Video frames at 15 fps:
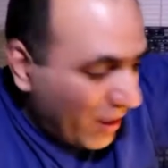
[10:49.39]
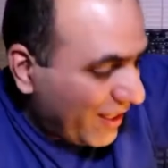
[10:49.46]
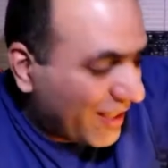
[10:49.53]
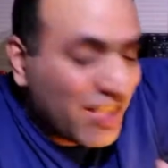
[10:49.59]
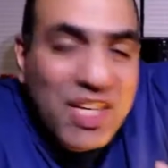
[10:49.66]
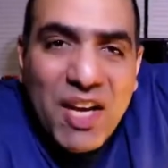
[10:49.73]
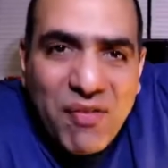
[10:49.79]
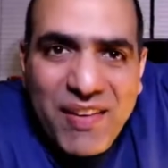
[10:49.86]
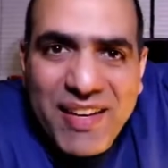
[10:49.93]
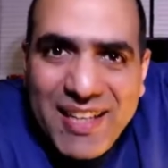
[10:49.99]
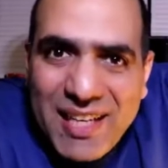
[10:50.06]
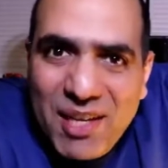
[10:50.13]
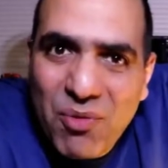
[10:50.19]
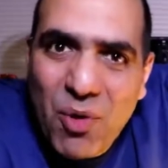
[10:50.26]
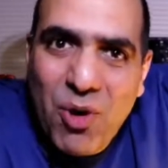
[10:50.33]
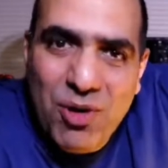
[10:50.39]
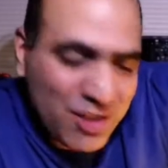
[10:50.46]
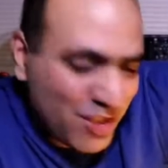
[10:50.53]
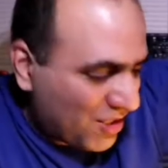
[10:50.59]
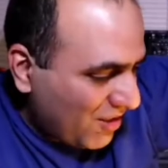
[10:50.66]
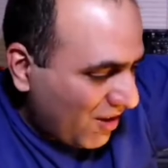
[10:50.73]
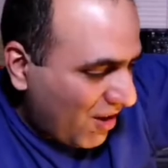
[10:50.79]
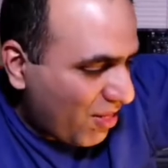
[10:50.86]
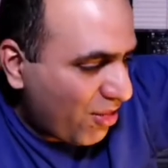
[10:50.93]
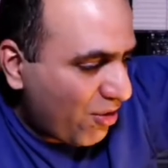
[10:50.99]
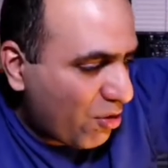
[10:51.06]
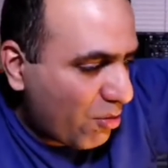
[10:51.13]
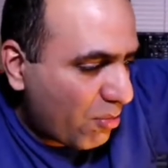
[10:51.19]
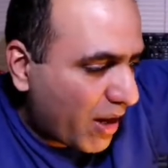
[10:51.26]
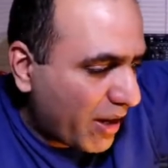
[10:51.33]
Well, it definitely works,
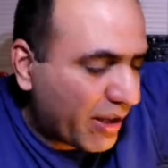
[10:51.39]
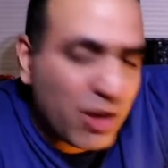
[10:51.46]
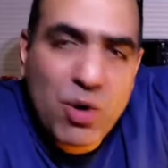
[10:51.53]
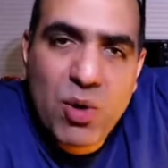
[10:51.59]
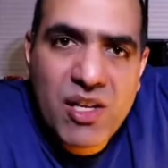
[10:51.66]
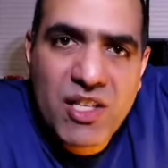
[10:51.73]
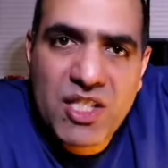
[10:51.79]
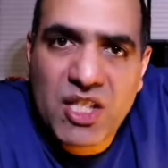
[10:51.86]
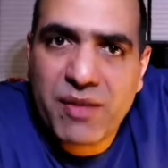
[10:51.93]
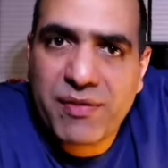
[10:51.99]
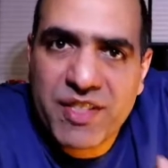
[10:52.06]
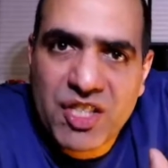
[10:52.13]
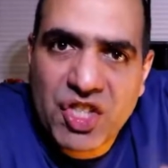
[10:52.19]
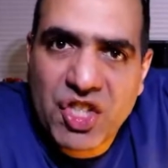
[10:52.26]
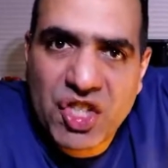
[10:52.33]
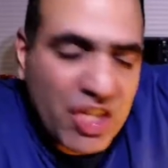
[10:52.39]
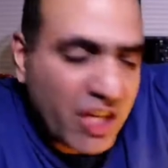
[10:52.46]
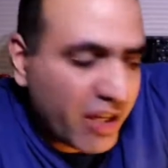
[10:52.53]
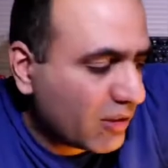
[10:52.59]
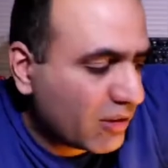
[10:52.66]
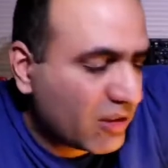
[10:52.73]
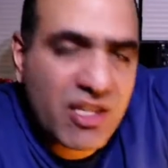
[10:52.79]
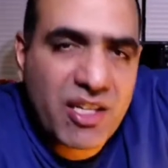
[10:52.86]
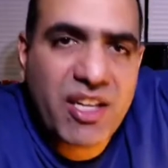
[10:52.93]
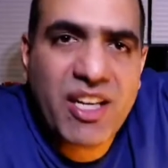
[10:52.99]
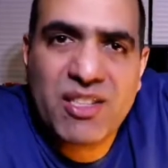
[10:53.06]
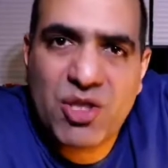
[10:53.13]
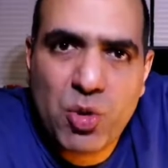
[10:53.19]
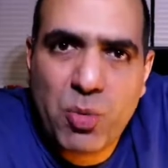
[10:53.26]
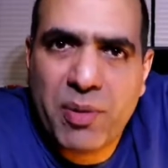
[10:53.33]
although my cooling surface is it doesn't
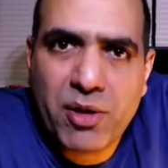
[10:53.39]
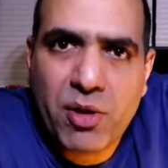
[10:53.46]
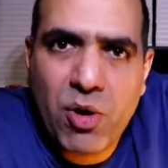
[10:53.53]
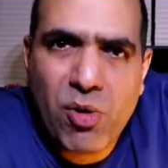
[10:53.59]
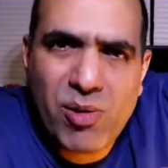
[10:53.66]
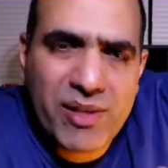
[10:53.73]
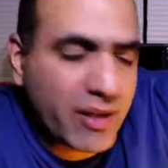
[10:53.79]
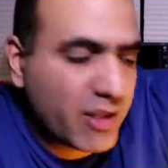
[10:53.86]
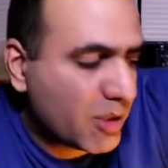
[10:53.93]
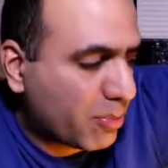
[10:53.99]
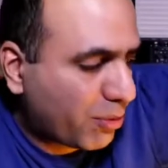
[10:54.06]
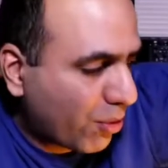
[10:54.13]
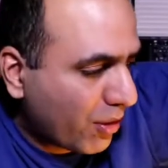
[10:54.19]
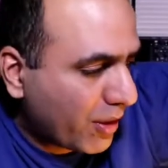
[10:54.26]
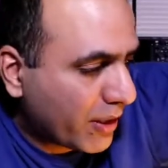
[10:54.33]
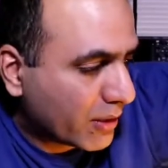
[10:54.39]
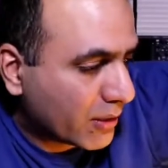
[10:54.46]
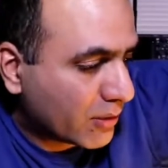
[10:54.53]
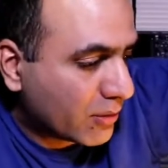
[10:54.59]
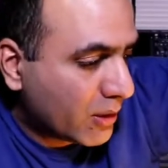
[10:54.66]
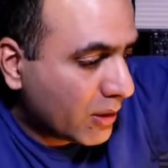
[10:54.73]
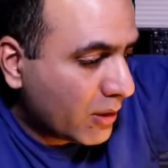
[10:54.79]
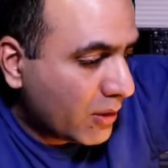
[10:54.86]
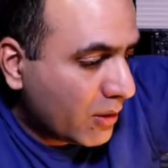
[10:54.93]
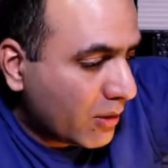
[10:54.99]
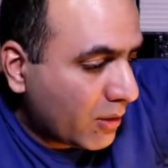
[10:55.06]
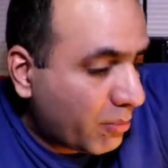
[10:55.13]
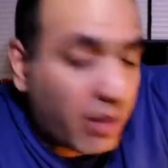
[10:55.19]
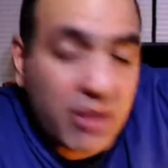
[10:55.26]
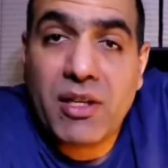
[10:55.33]
get super cold and is broken.
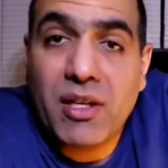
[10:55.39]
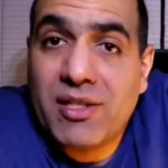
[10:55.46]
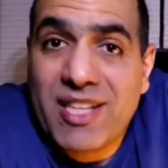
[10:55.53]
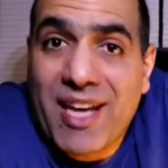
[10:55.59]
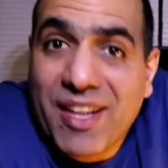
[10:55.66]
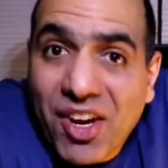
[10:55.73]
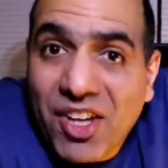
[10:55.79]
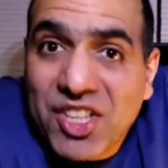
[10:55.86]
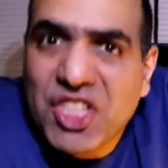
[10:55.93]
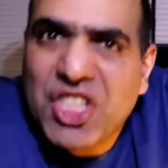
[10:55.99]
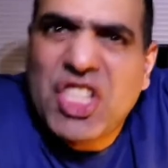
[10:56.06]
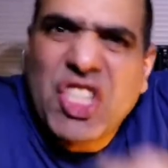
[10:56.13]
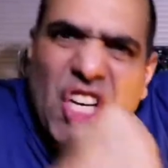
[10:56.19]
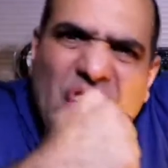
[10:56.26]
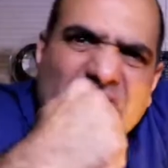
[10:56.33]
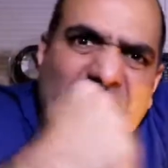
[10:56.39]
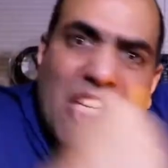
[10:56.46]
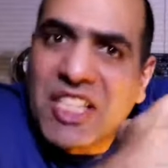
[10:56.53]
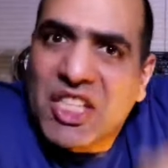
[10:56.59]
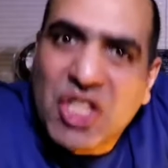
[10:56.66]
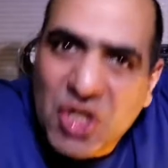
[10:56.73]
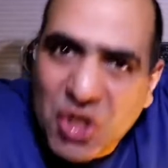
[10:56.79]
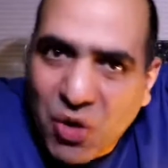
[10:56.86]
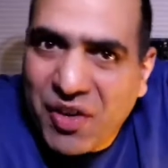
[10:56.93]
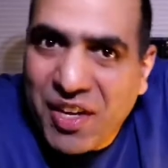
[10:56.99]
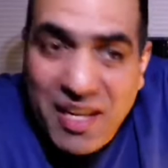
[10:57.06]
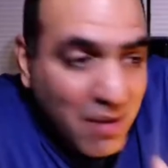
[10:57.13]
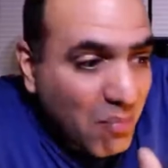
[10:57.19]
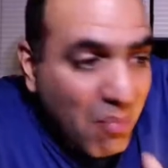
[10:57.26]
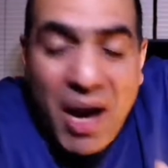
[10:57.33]
But it's another success
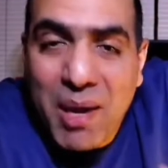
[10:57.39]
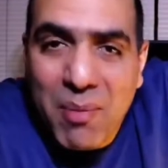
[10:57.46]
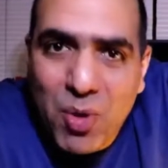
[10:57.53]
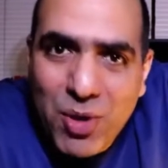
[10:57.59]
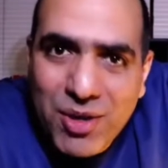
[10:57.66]
story in my